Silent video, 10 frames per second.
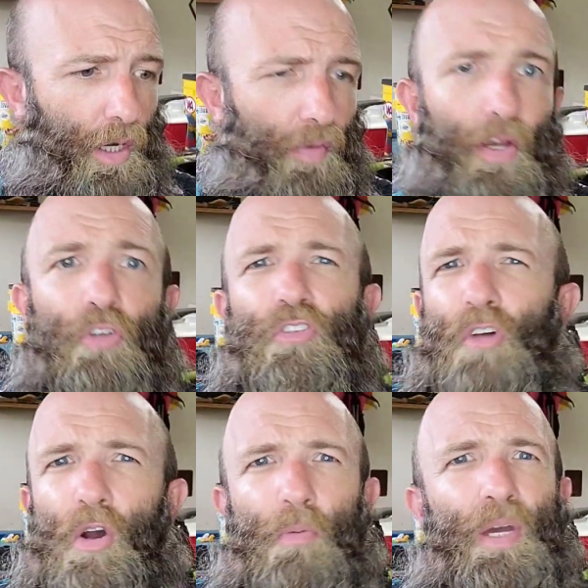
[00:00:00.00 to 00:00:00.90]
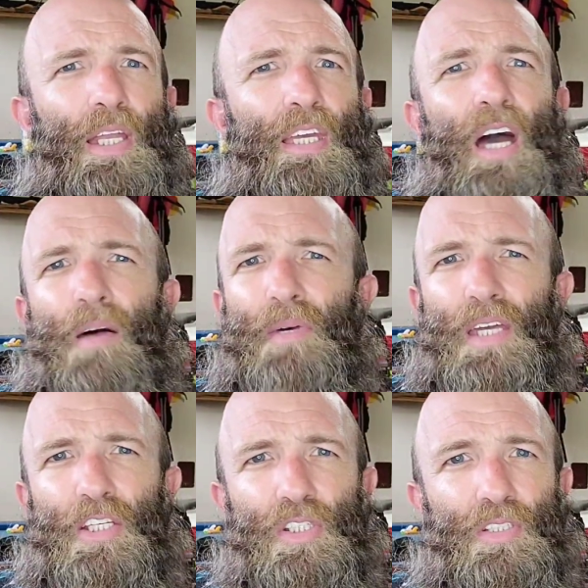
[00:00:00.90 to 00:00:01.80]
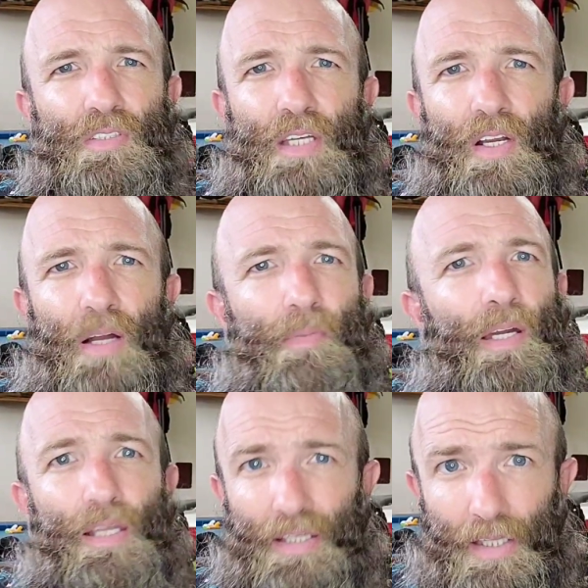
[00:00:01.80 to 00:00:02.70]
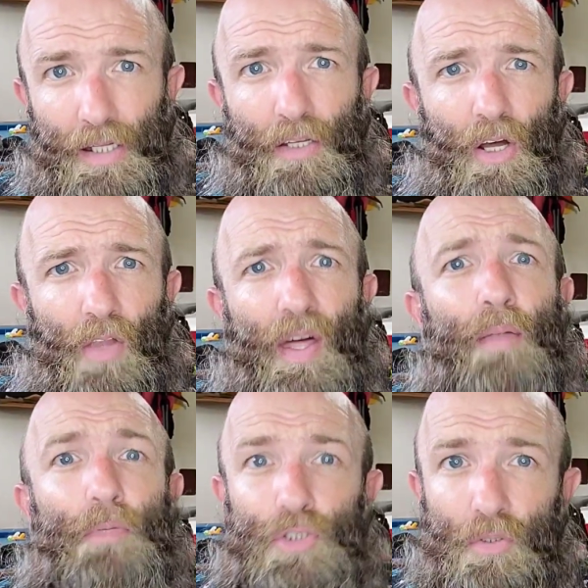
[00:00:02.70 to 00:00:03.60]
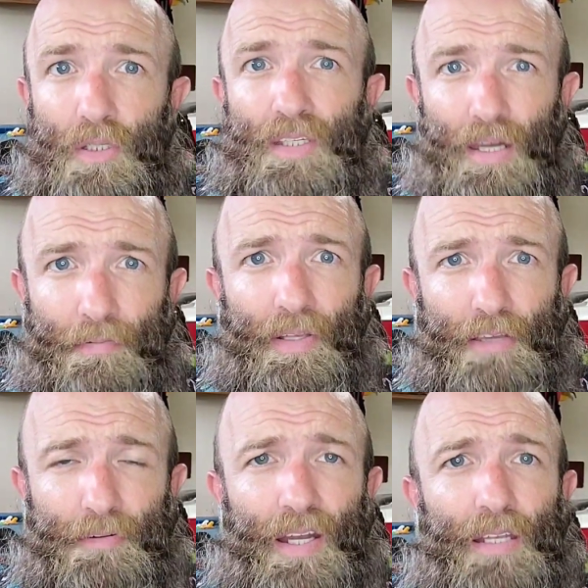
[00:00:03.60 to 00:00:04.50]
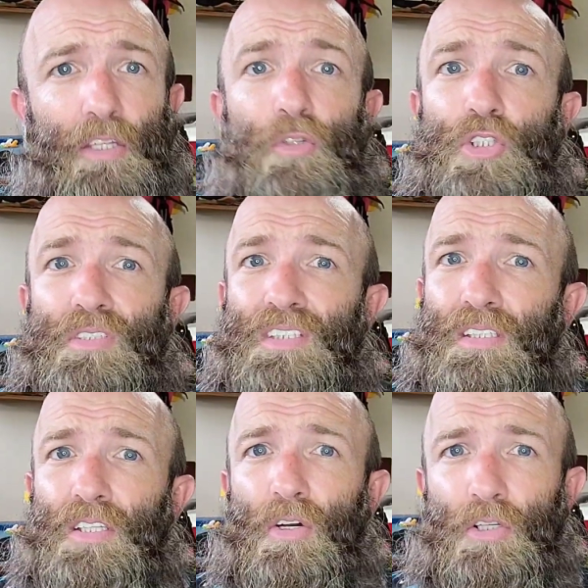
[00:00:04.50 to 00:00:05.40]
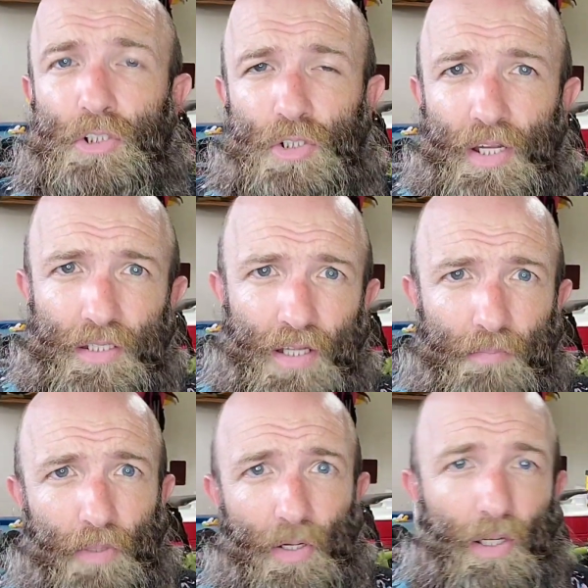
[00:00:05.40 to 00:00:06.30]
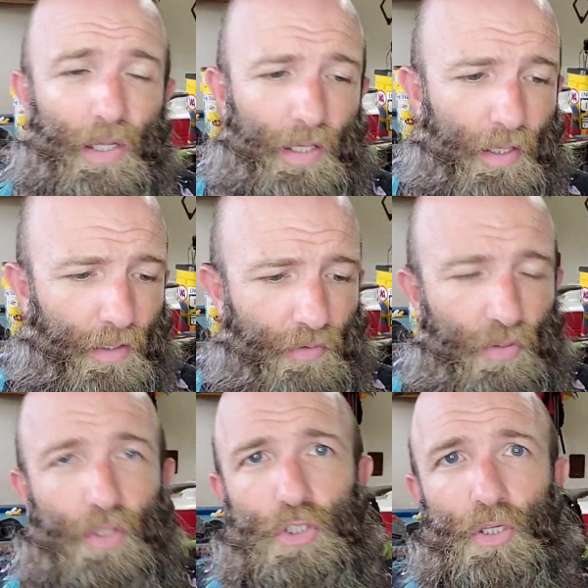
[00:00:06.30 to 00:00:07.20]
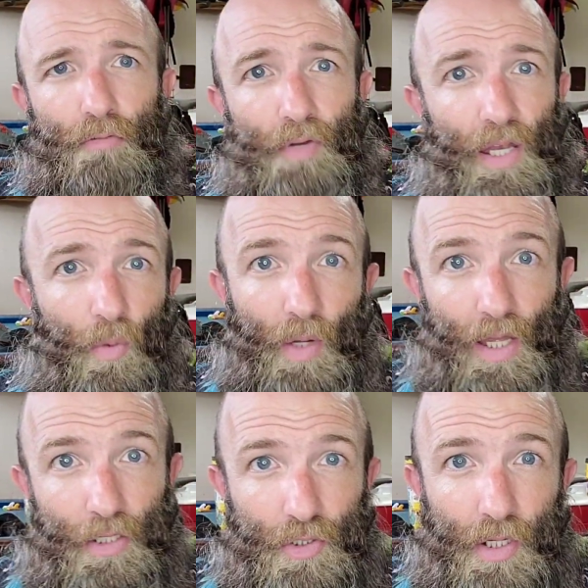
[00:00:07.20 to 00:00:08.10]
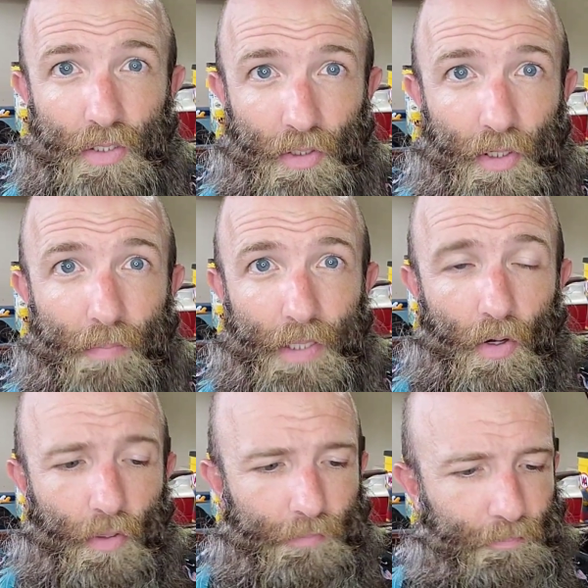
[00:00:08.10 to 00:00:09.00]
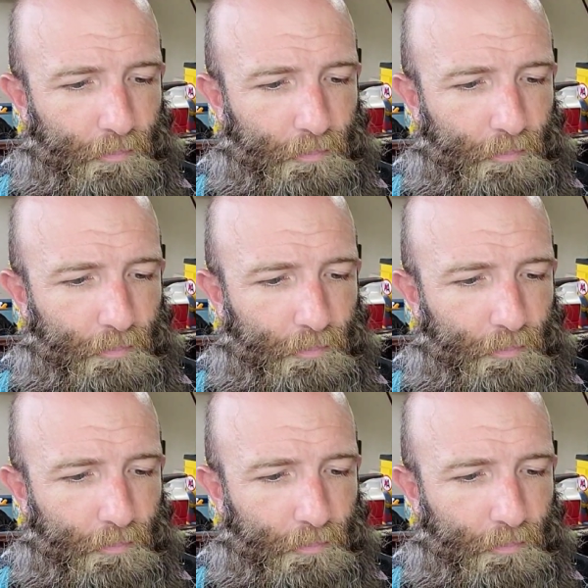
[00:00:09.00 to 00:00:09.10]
There's so many combinations there. I'm not going to get into all that, but you can definitely find it. You just need to know your train number so that you can find out what kind of train you're going to be on.